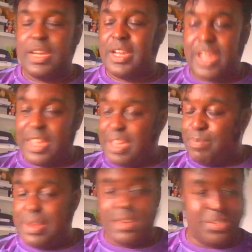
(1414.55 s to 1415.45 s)
Kagi
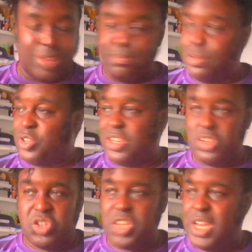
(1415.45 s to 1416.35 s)
beat the same bush
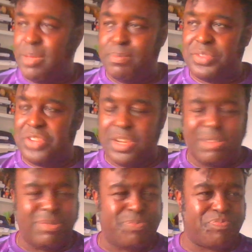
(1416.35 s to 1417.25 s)
each time, but you know,
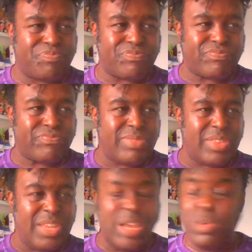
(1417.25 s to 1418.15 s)

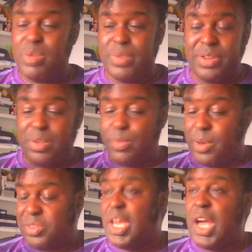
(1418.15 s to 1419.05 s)
he would have been the
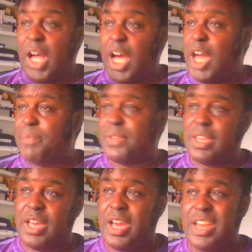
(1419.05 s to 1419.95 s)
most hyped
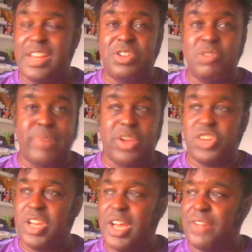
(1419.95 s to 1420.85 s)
guy. He didn't do much
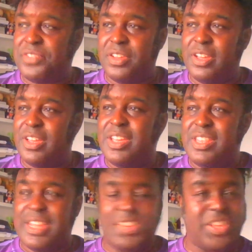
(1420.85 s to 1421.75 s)
after.
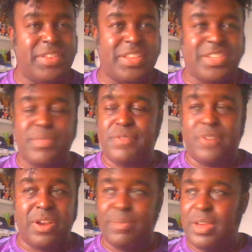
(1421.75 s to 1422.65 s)
That's
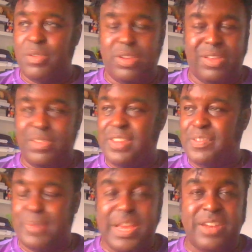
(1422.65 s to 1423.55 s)
semi-final, but when he
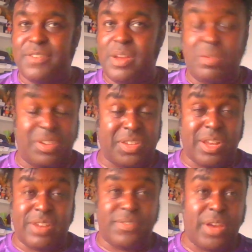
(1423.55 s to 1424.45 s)
played in the final, he
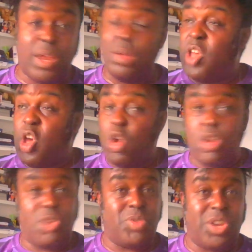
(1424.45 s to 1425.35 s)
started the final, who
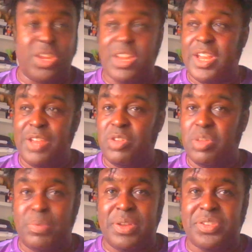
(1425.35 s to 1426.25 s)
knows what he could have done. He would
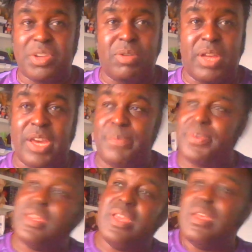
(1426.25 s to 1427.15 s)
have been so hyped.
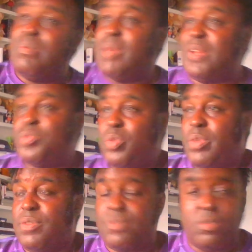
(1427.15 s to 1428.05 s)
But we
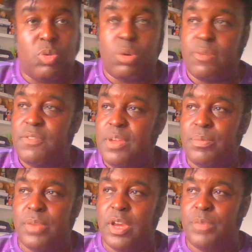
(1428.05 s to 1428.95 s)
went for a quarter-fit
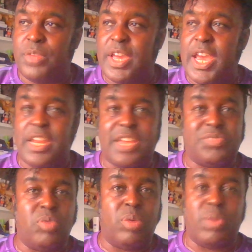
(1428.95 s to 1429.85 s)
Kane, and that's
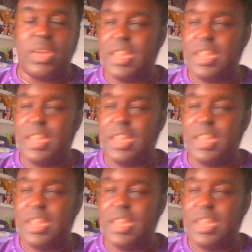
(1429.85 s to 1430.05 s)
what we